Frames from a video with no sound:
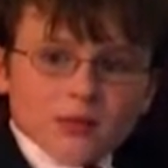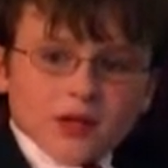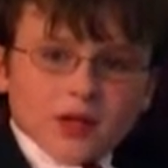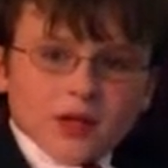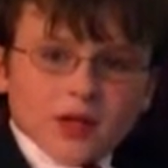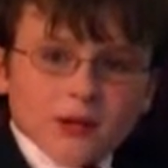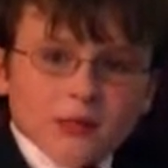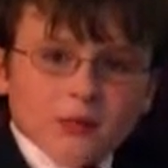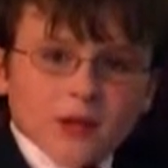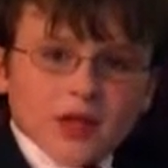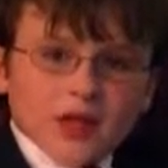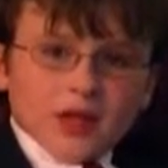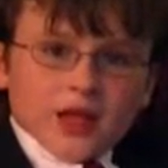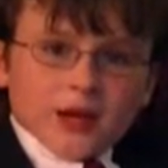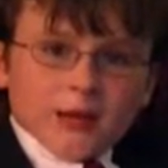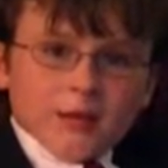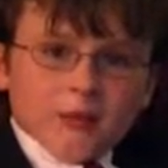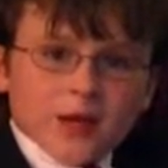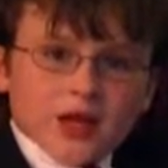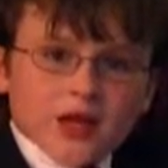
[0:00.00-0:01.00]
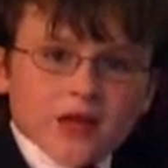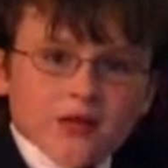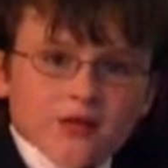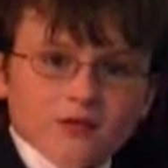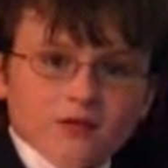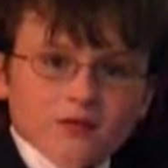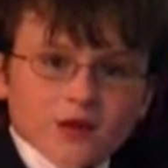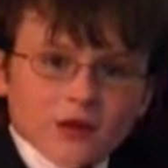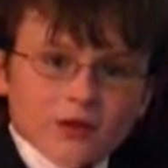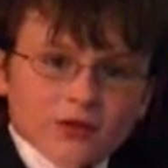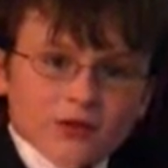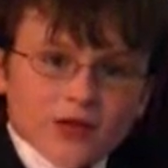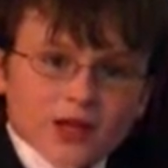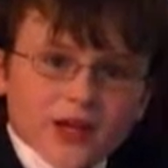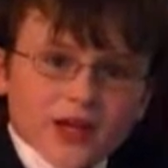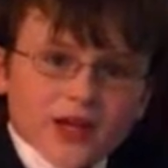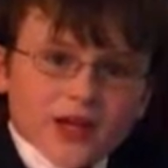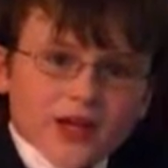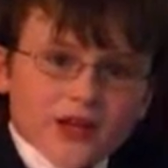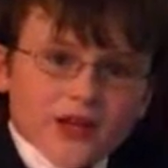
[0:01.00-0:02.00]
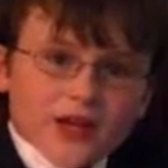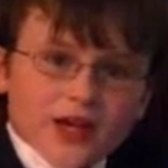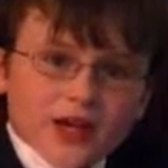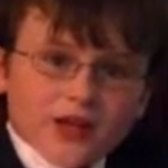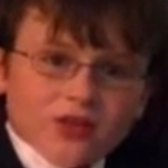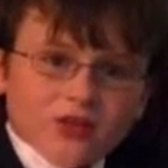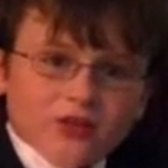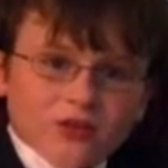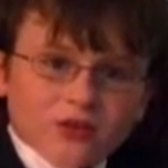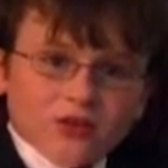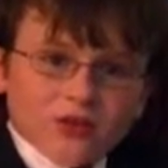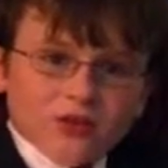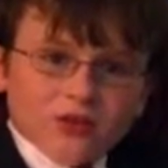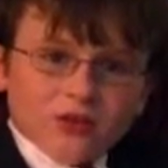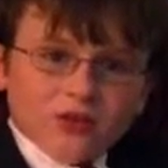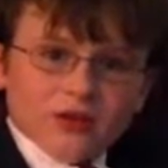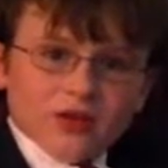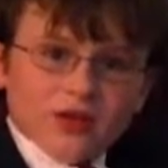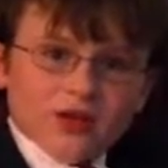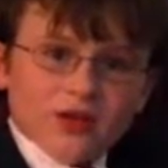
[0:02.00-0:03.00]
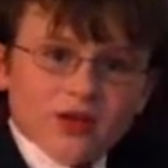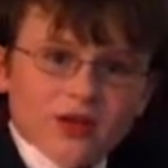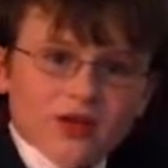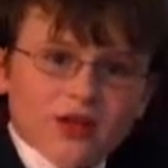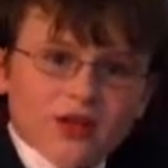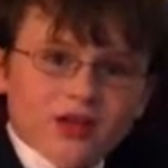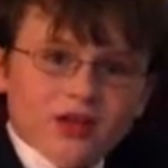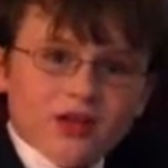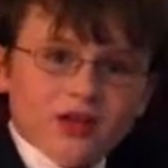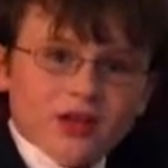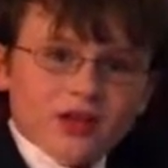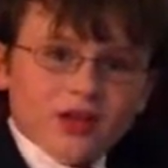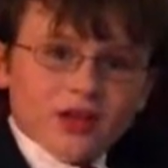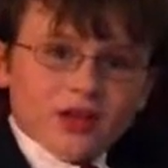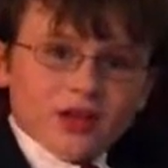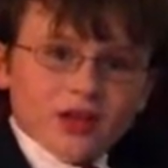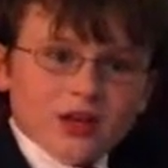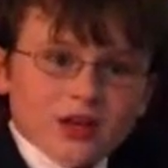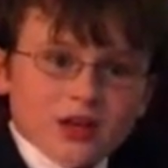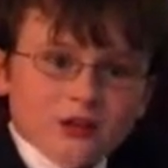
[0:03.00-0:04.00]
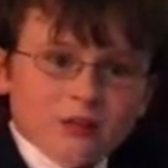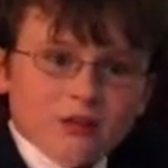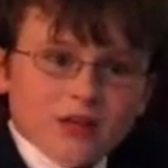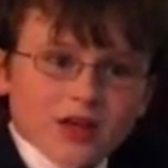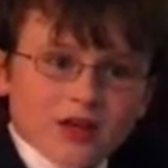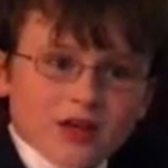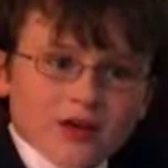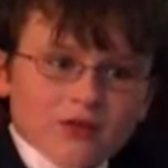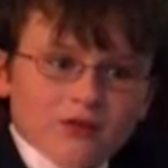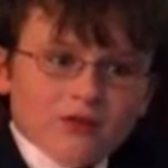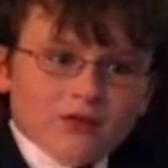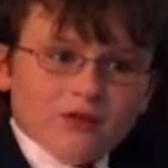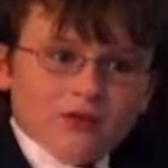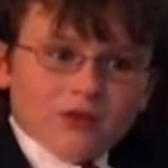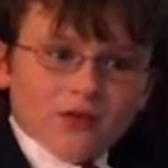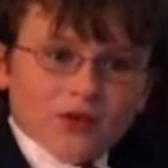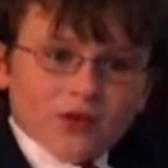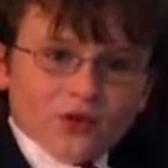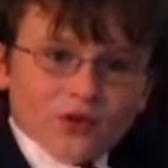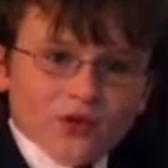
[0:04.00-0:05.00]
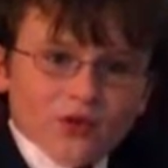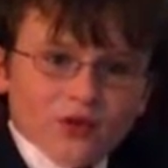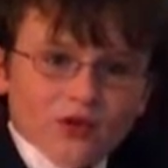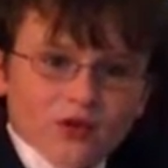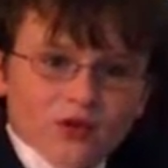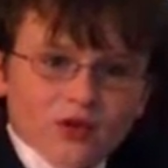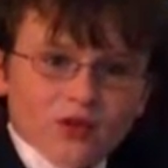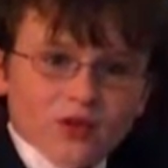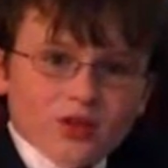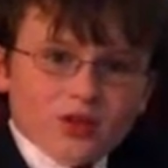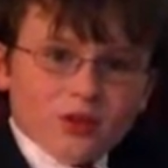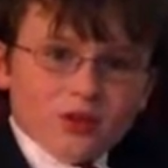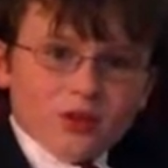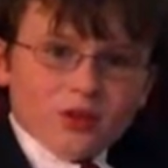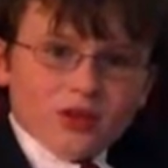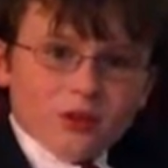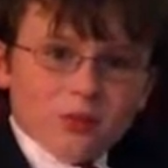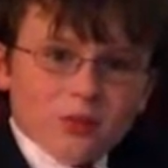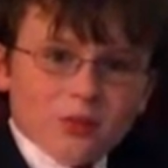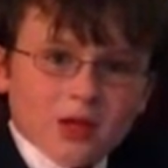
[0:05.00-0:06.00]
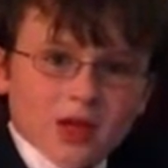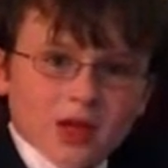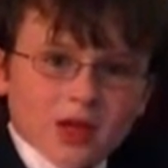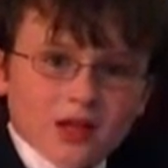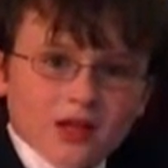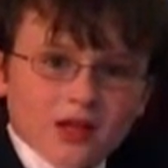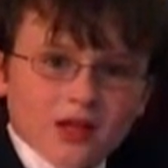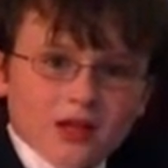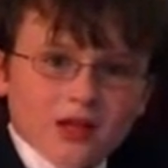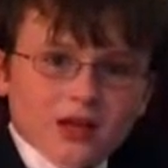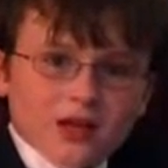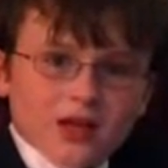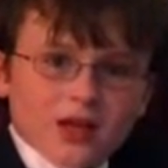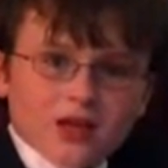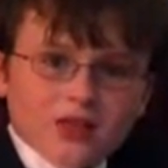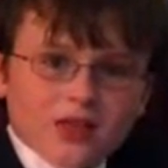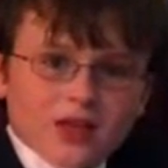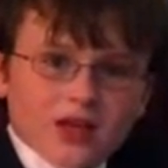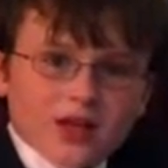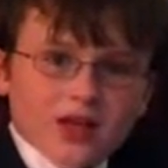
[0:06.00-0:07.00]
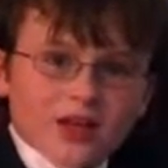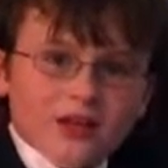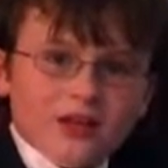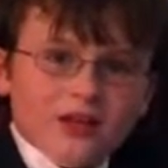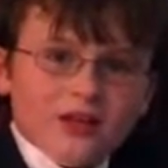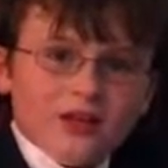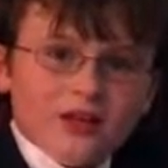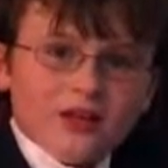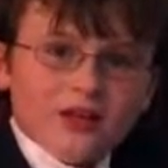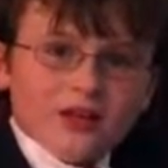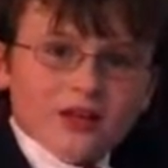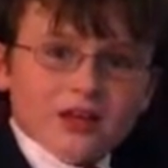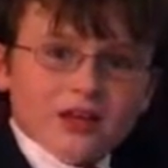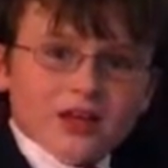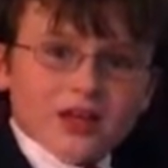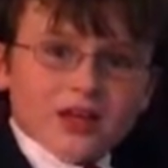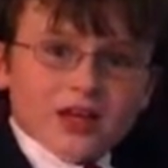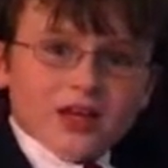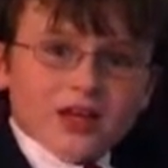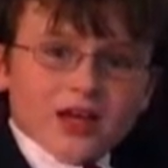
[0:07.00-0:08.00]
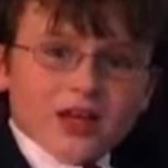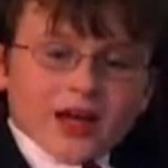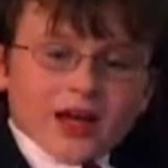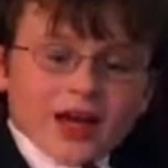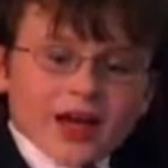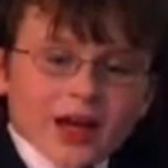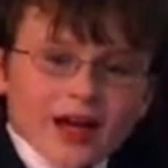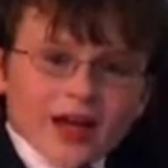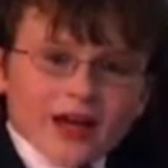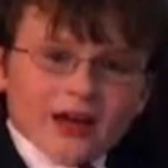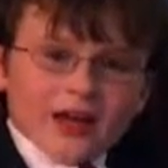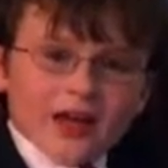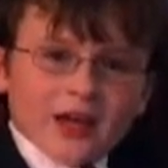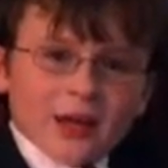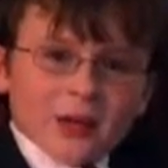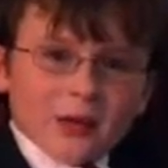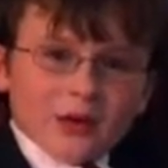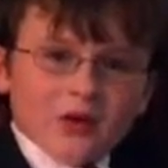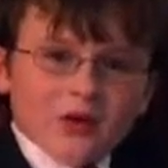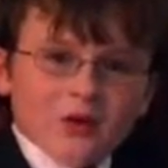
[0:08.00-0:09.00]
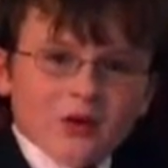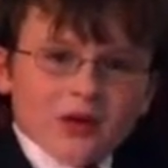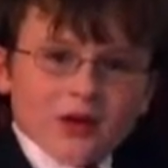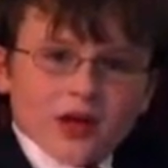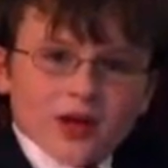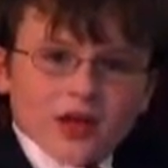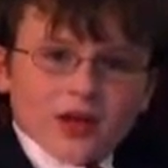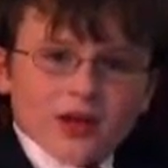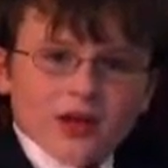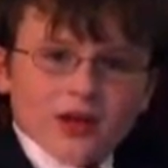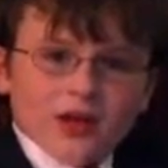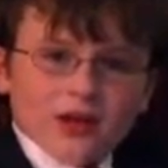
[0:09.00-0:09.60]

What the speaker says: company that made the phone, and they told him that first they would turn them in, and then it had a chemical in it